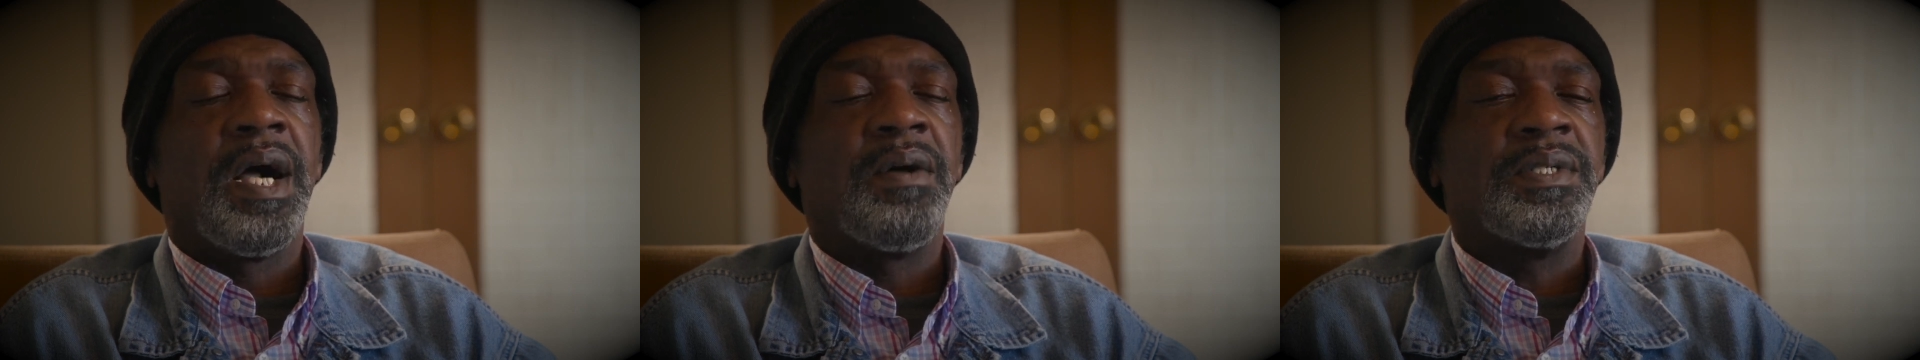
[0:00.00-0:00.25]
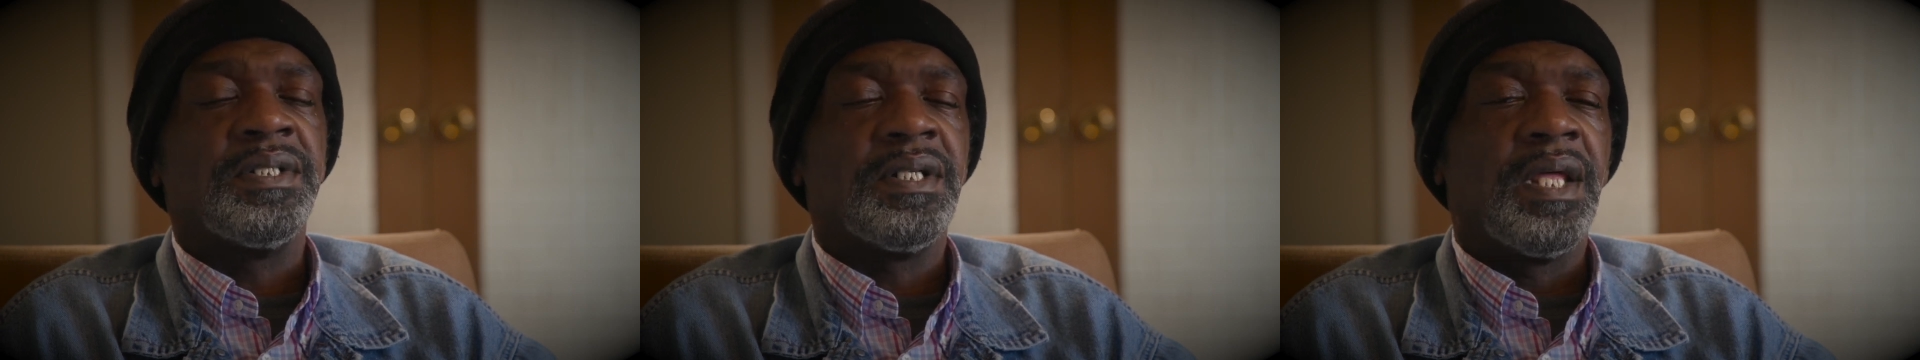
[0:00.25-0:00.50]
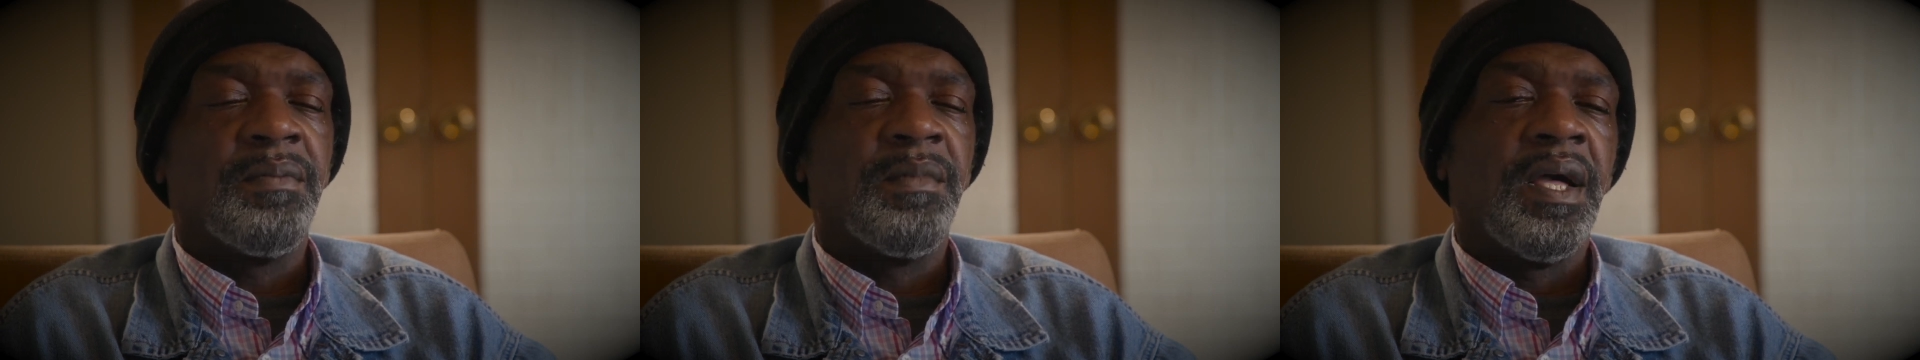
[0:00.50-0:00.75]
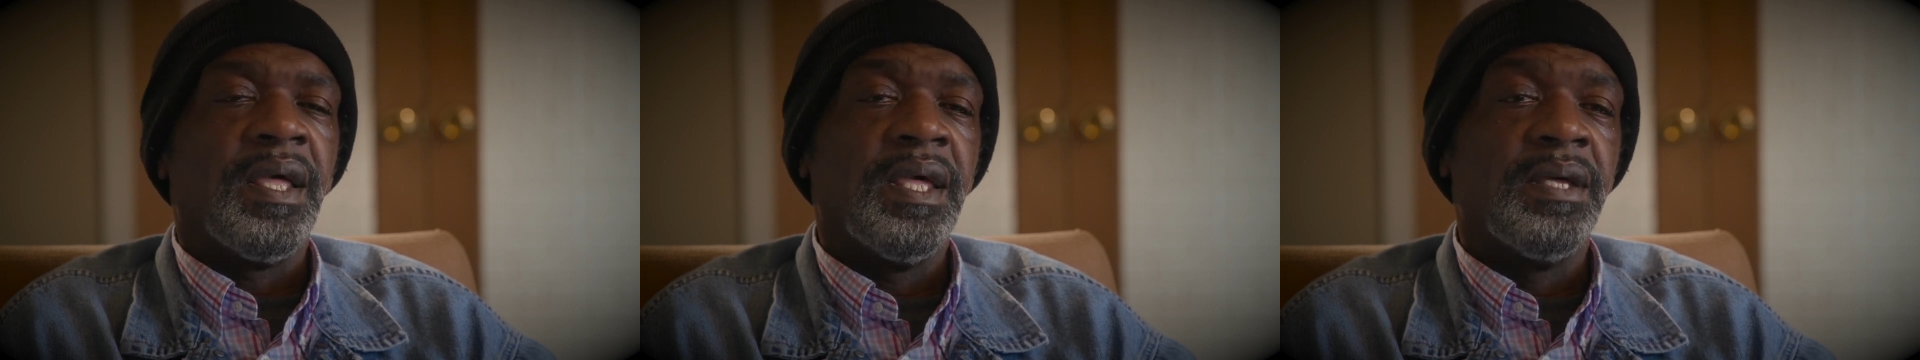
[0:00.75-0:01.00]
I was
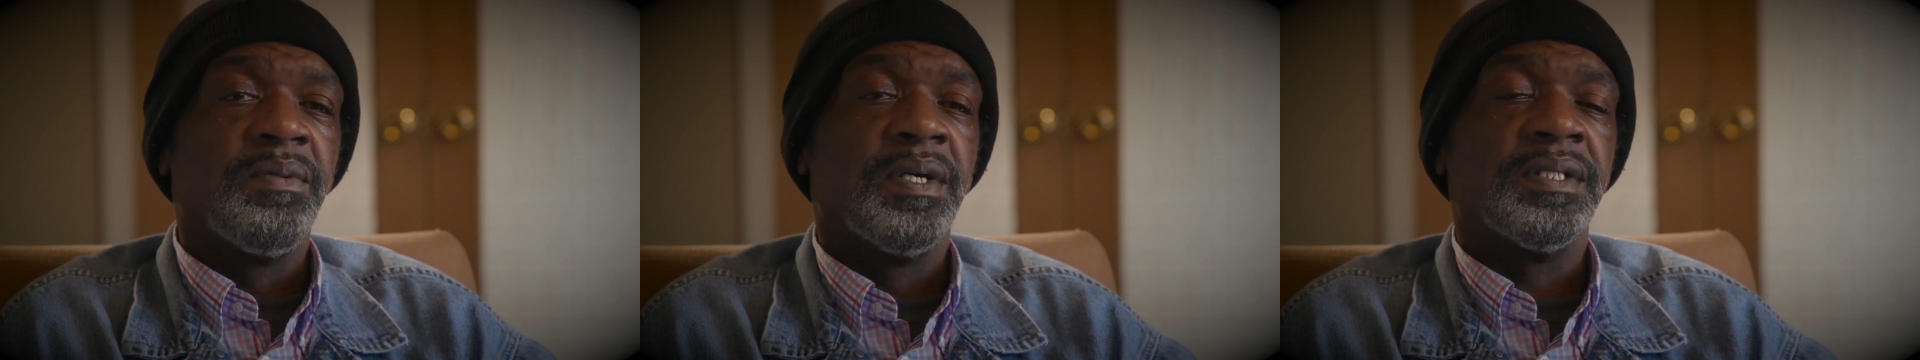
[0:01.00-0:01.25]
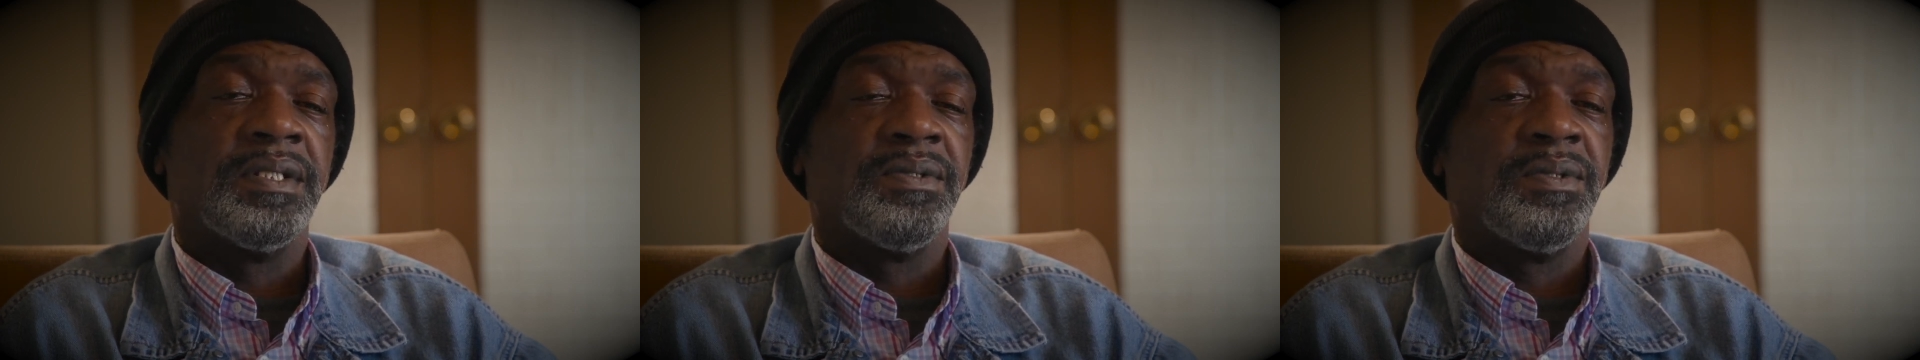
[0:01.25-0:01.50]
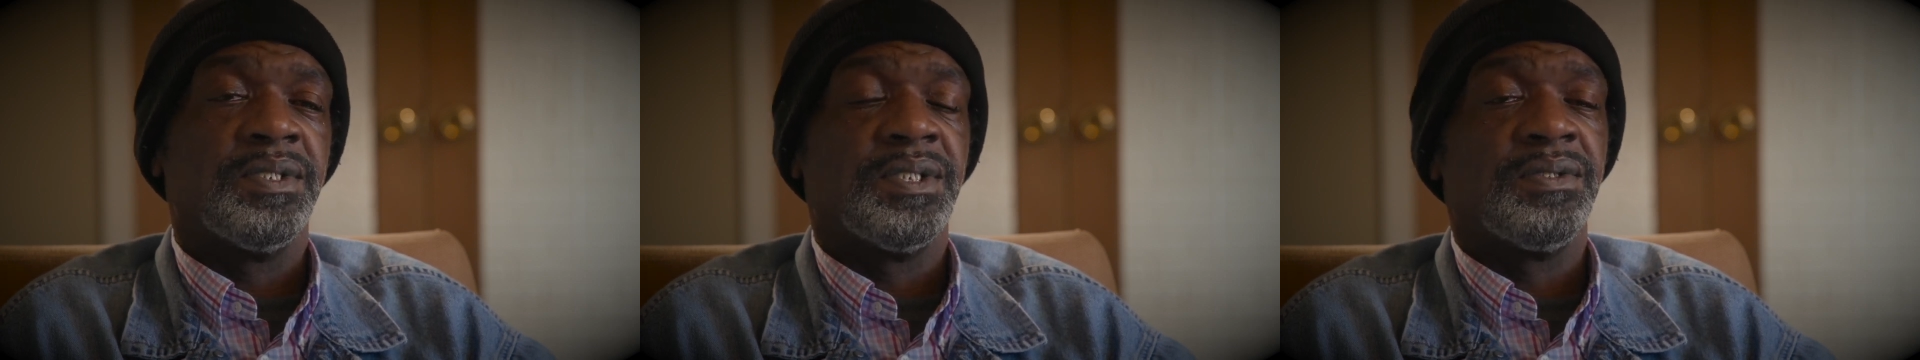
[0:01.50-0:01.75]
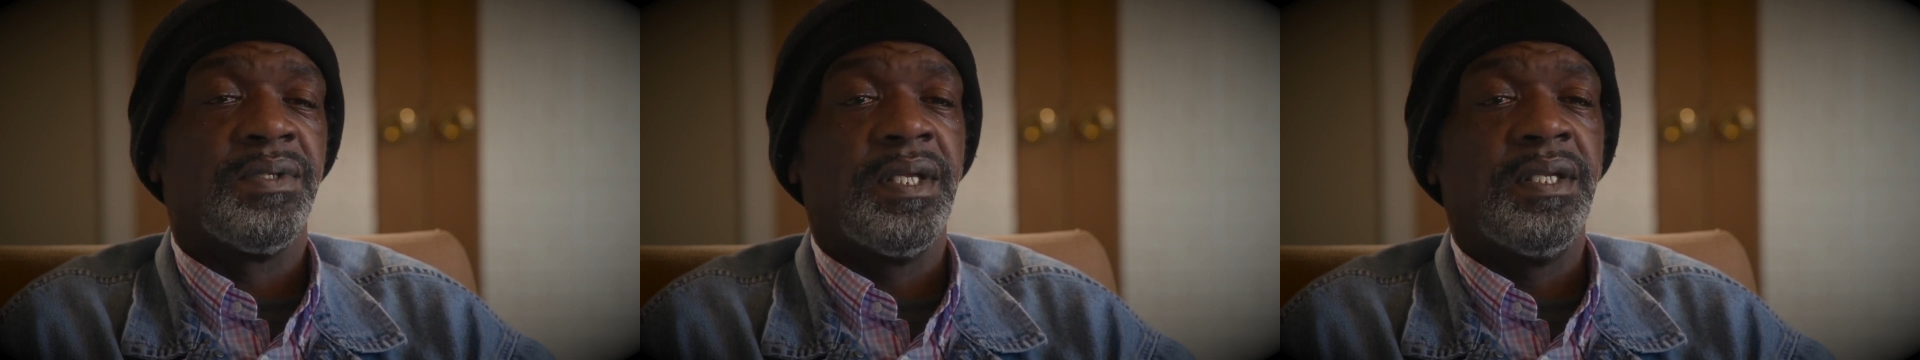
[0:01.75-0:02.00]
my head wasn't on
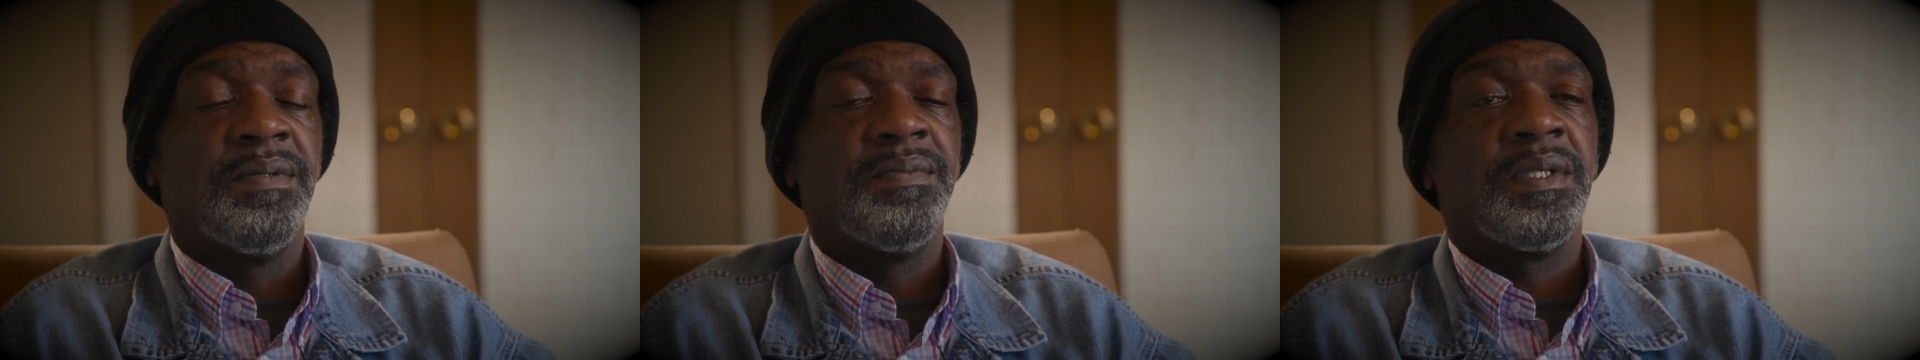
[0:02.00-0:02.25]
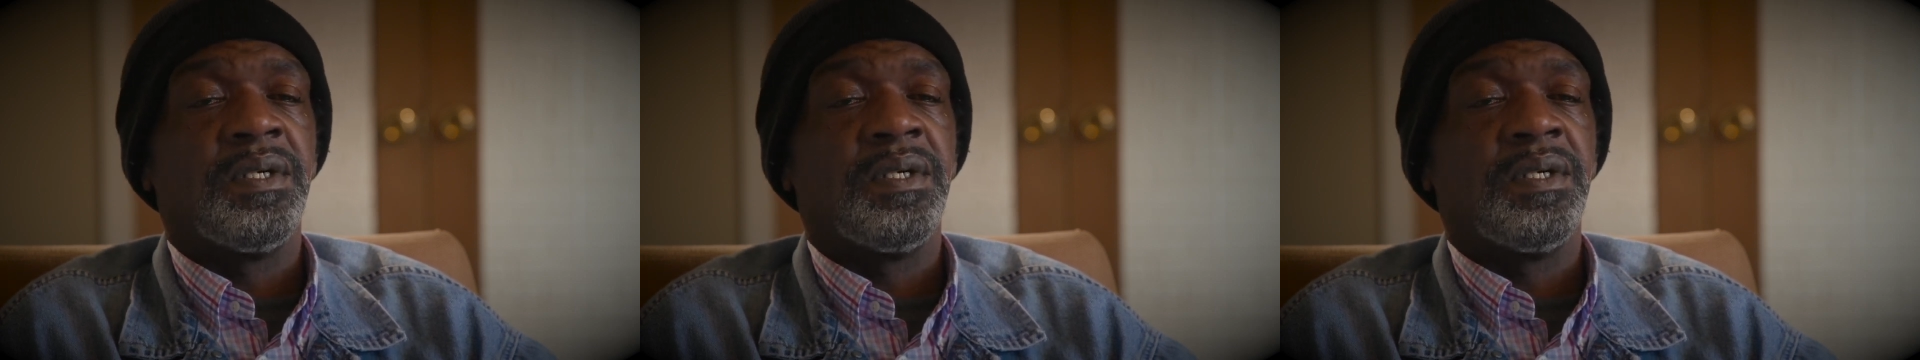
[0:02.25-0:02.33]
straight.